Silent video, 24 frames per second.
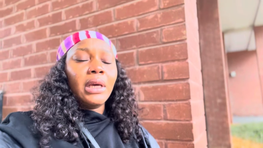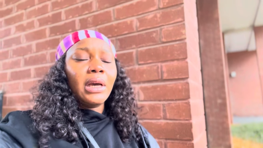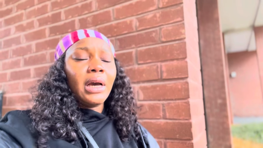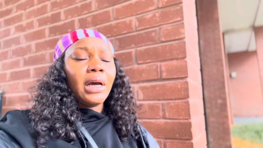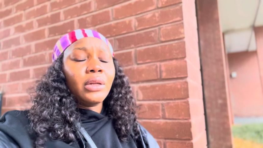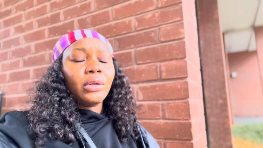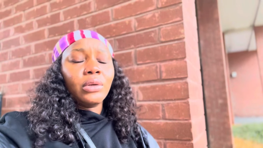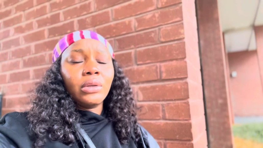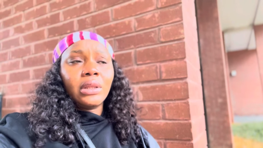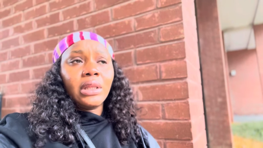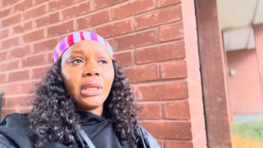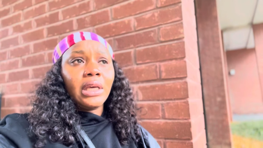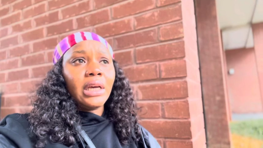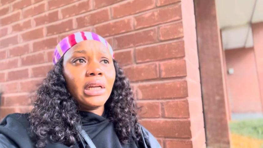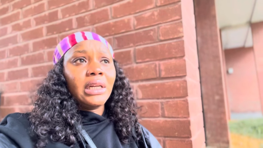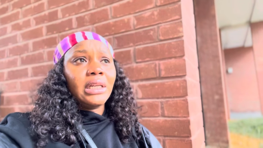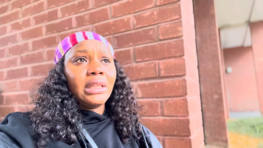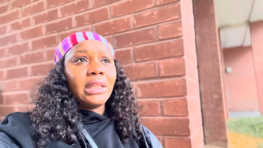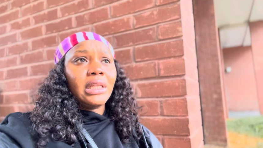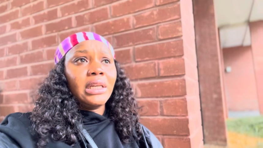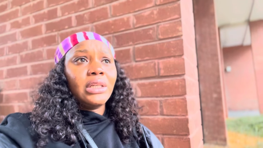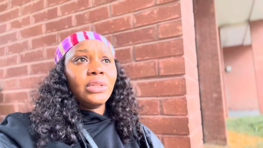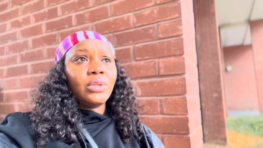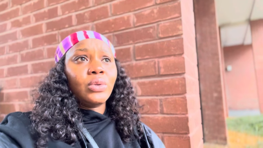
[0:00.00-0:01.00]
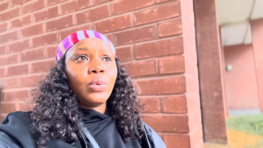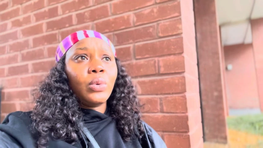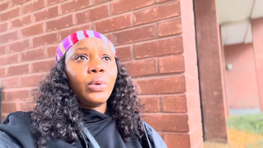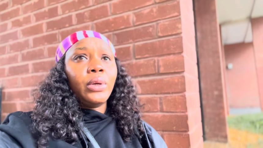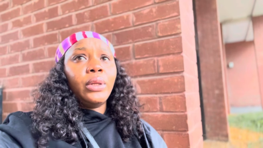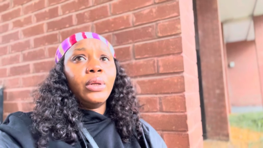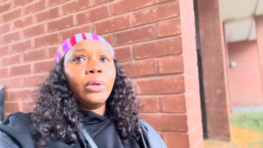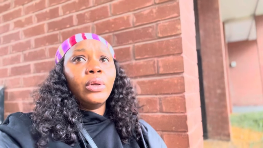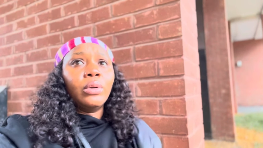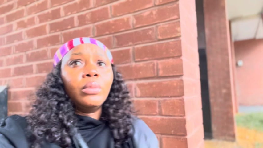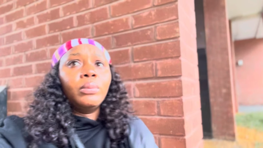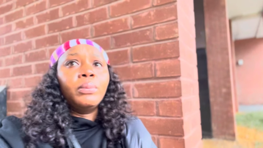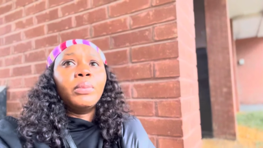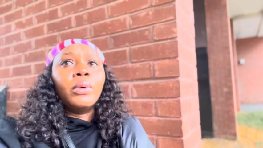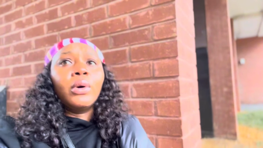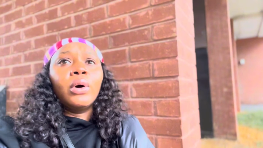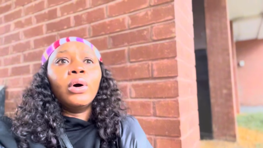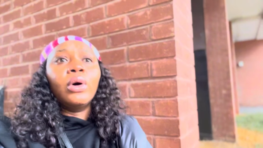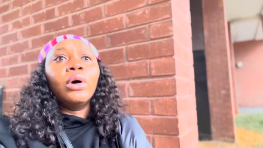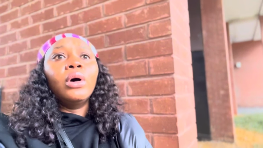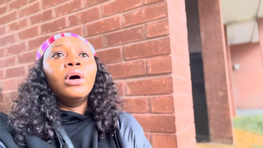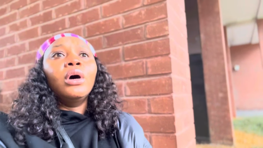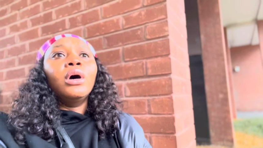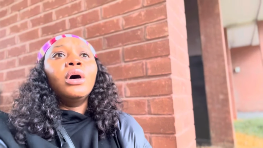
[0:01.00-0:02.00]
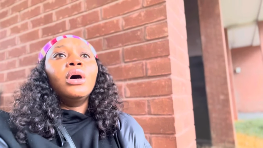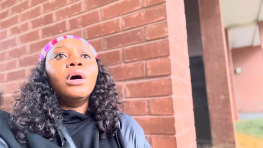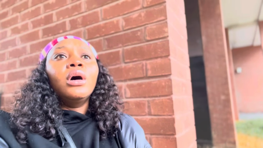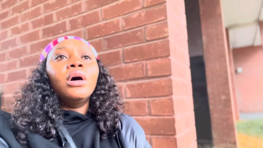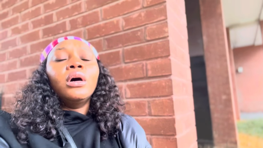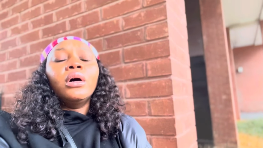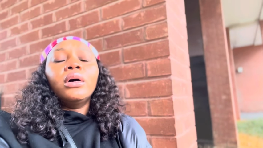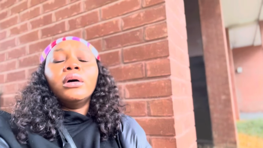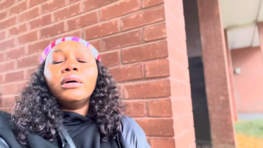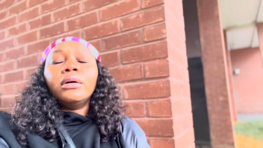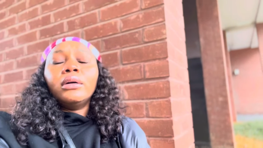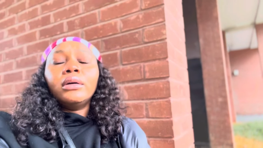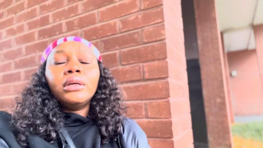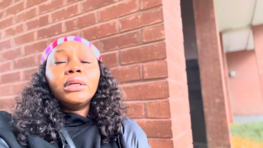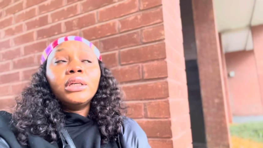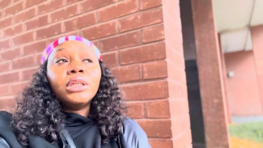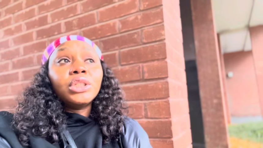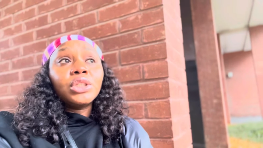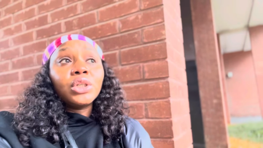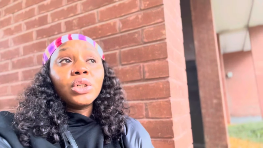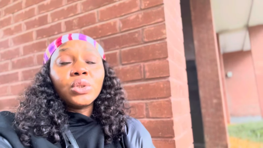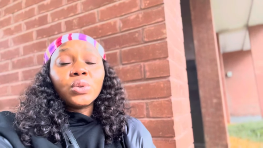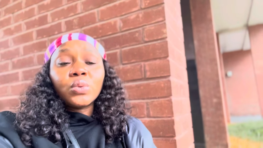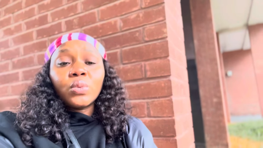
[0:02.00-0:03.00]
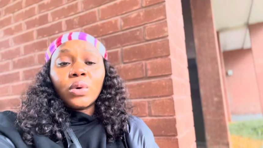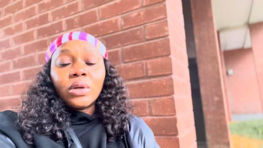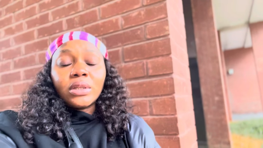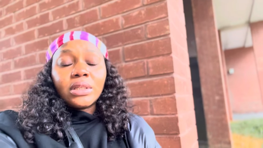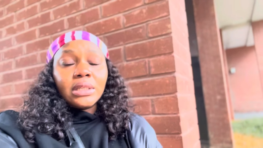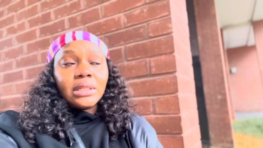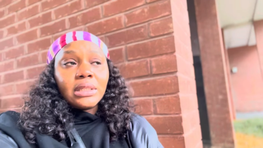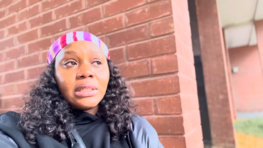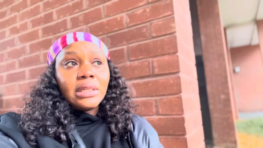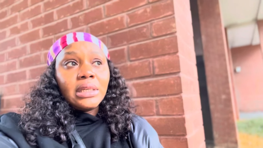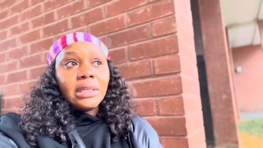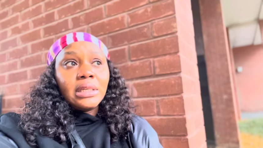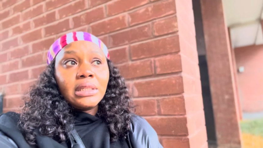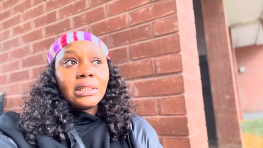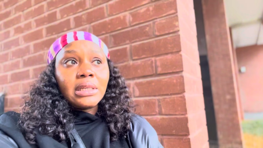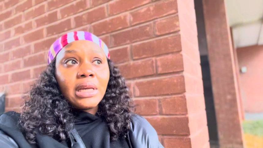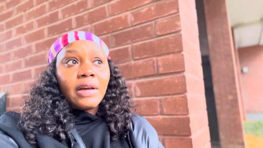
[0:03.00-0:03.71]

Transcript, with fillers: I don't think anything is going on, but it's just what it is.